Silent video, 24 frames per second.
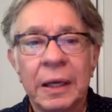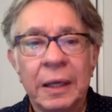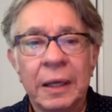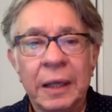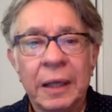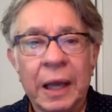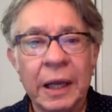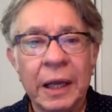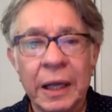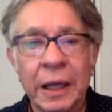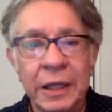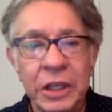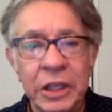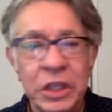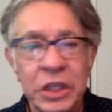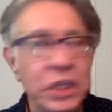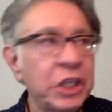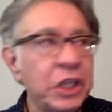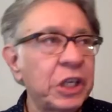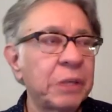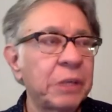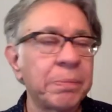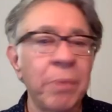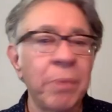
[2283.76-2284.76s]
I got
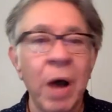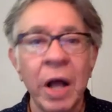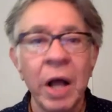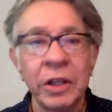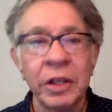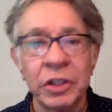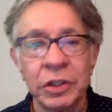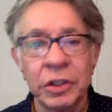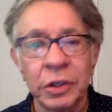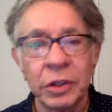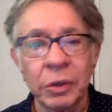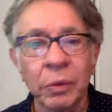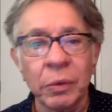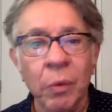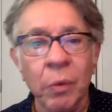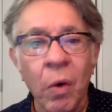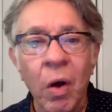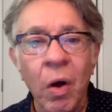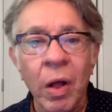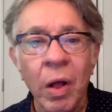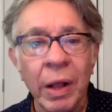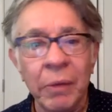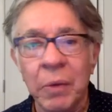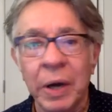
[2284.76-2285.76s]
this monster
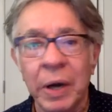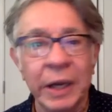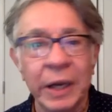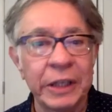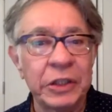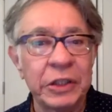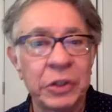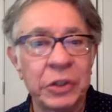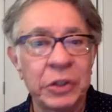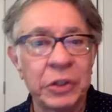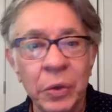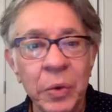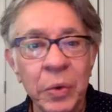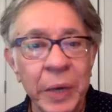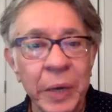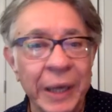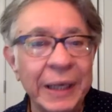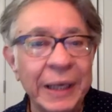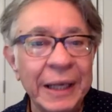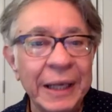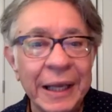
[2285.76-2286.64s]
wall. I want to do it.